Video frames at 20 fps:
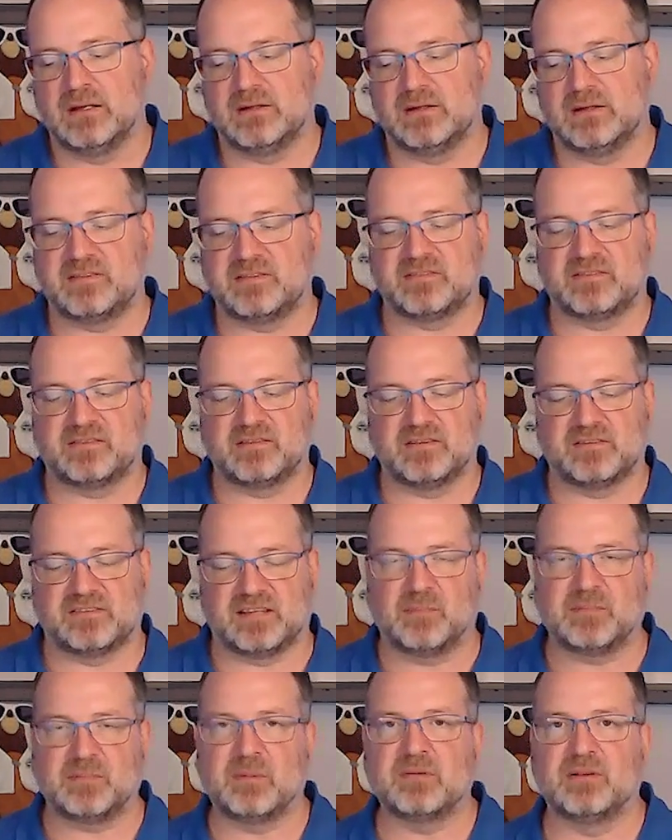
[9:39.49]
that's
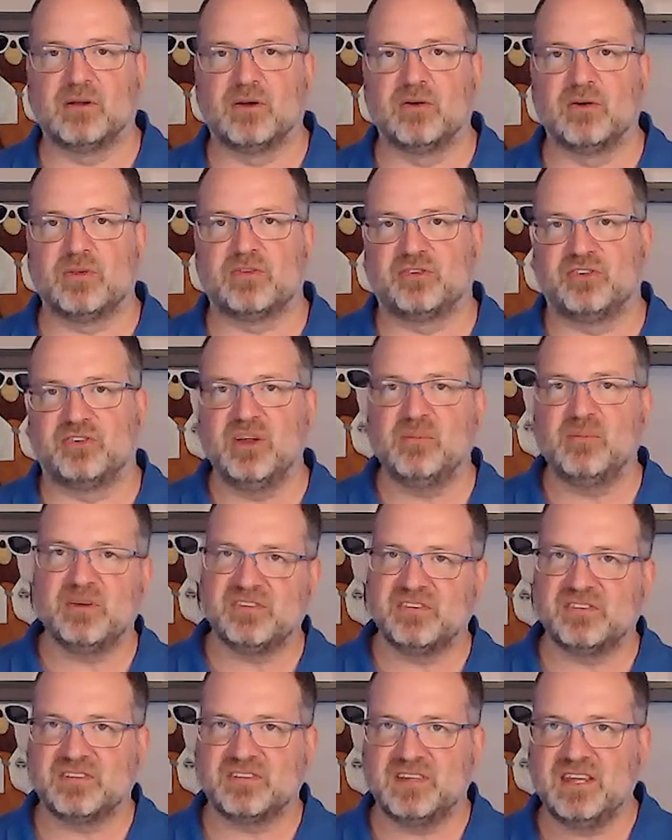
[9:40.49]
sometimes loaded with 3
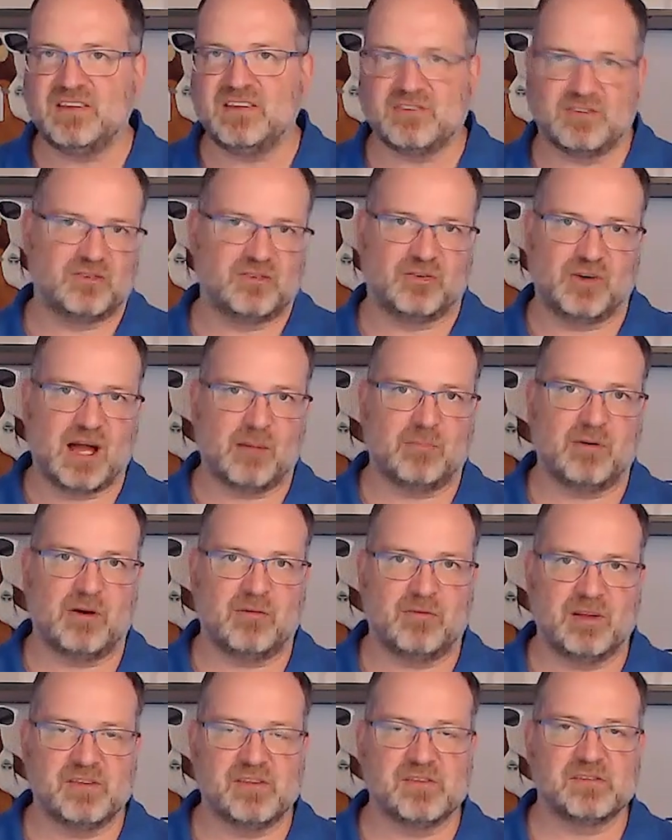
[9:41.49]
business keys, 3 hub
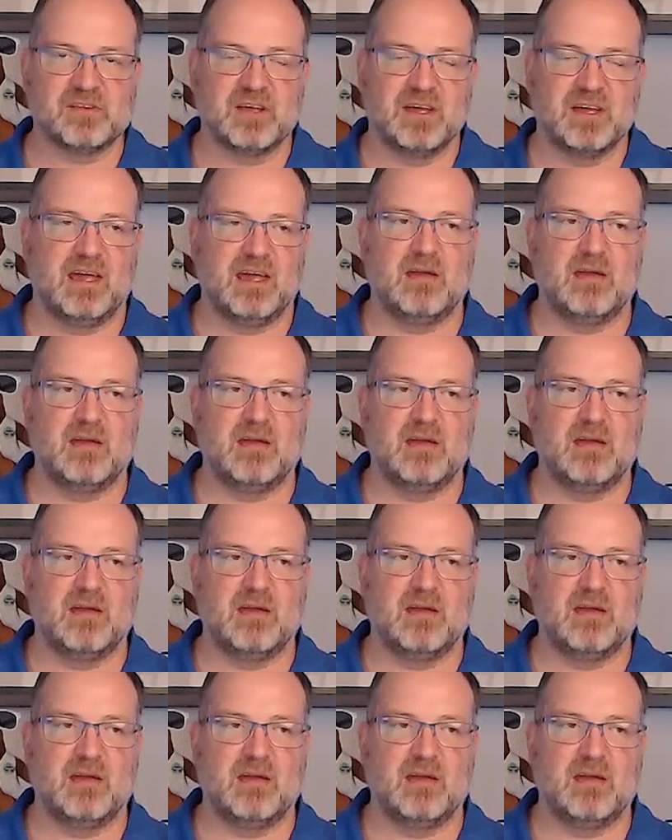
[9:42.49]
references,